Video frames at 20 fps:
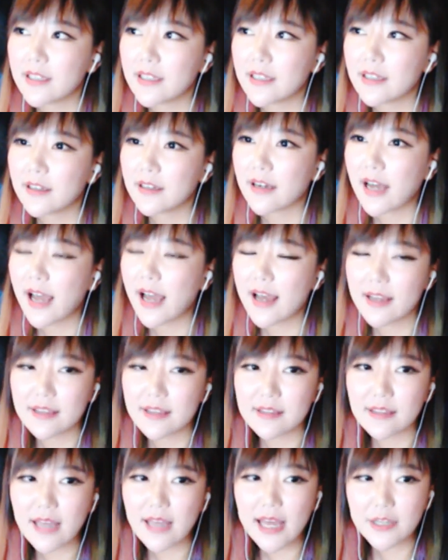I
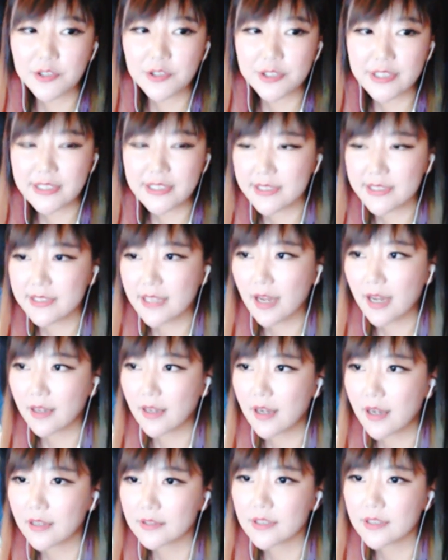actually did a
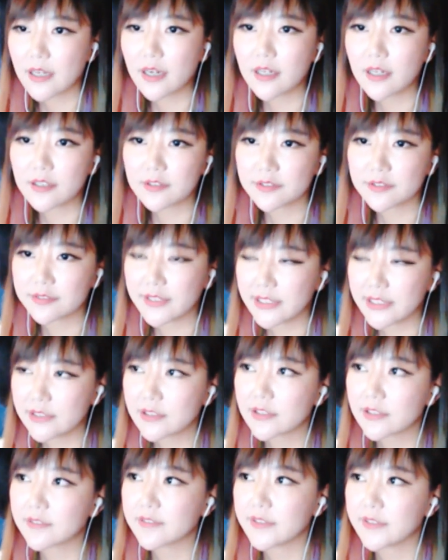lot of
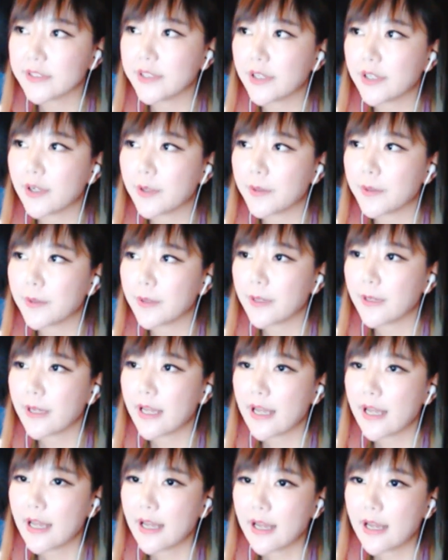interview.
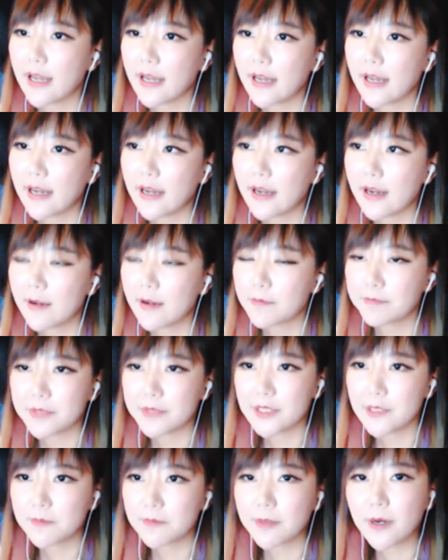
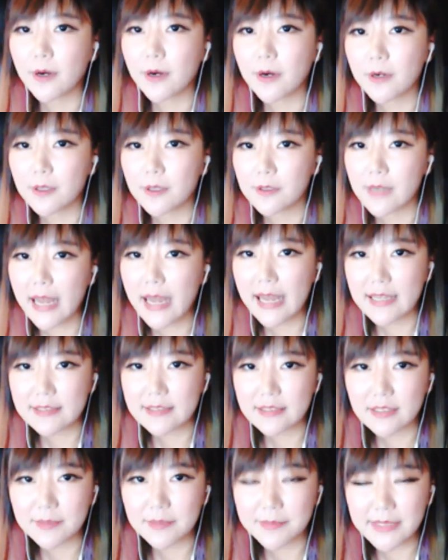People
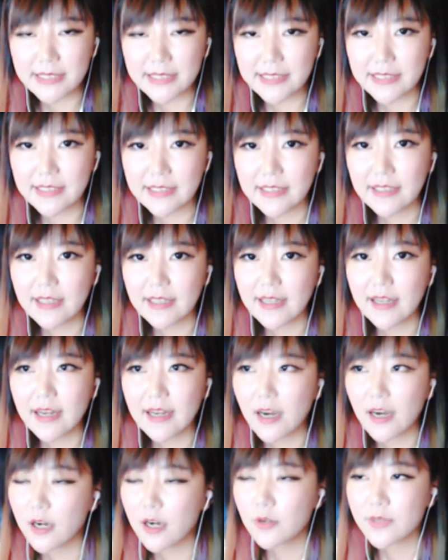
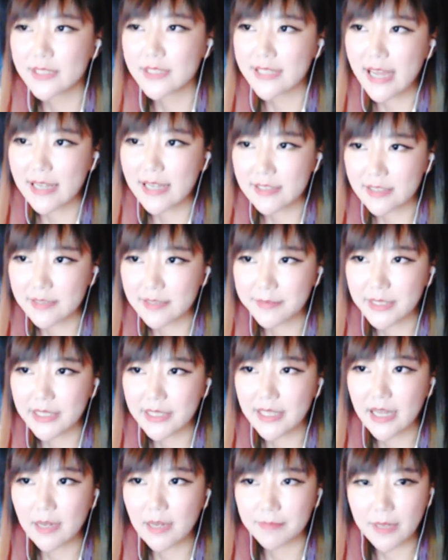always ask me
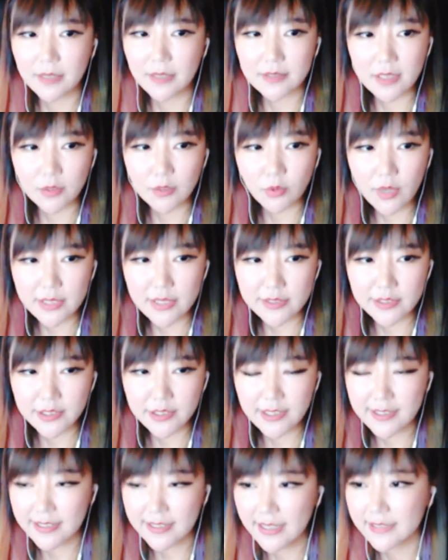about a question
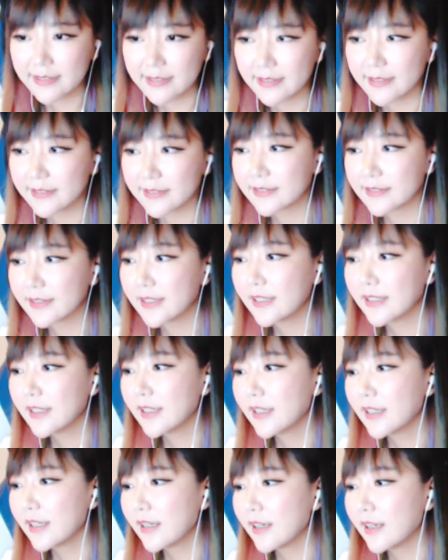that is,
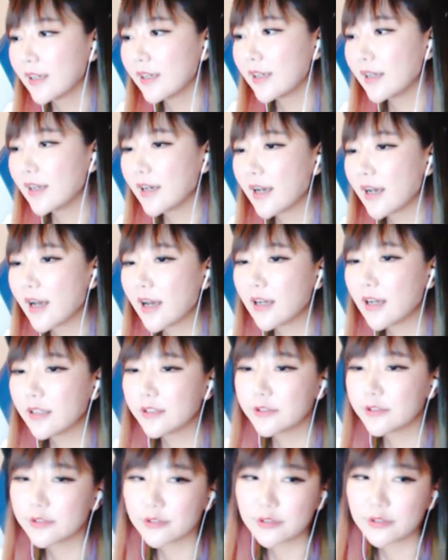how do
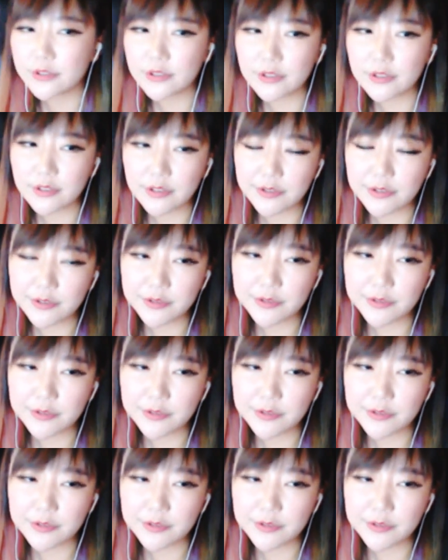you